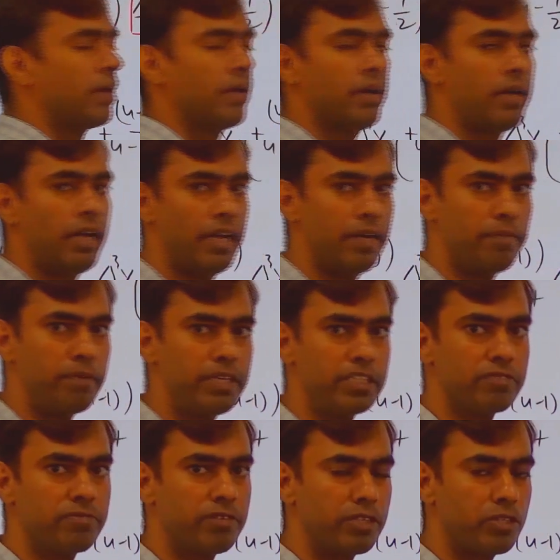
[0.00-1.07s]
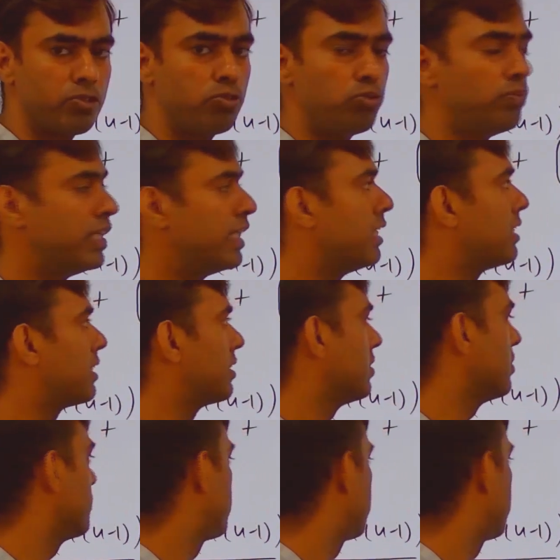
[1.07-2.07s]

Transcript: average of two middle terms.